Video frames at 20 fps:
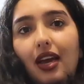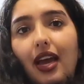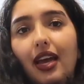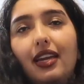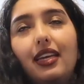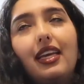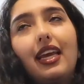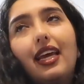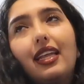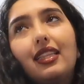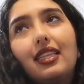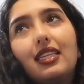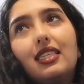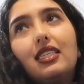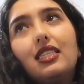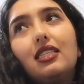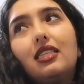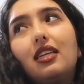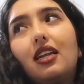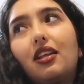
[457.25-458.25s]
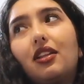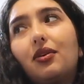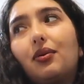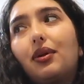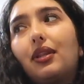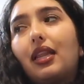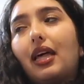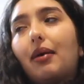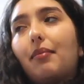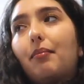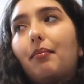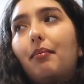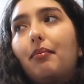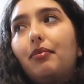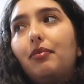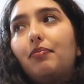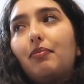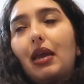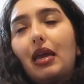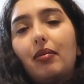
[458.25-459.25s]
And again, this is another one that
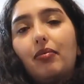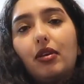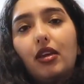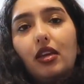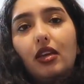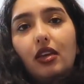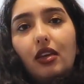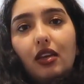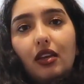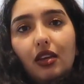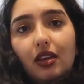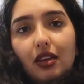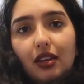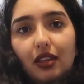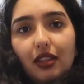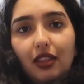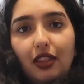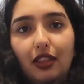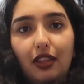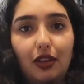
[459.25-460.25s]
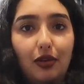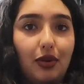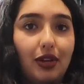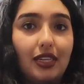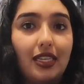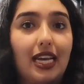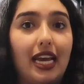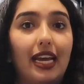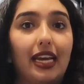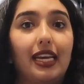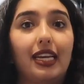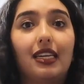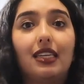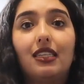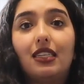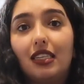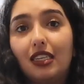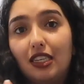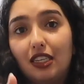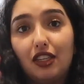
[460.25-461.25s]
maybe you can take
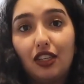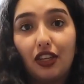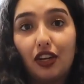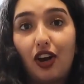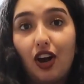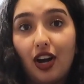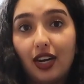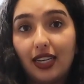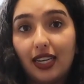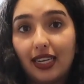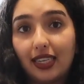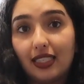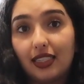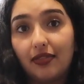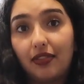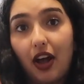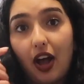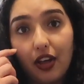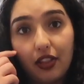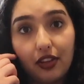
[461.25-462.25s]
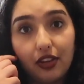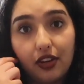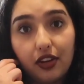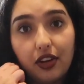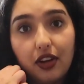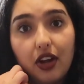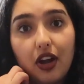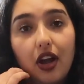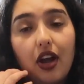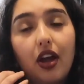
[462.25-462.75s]
it into the context of other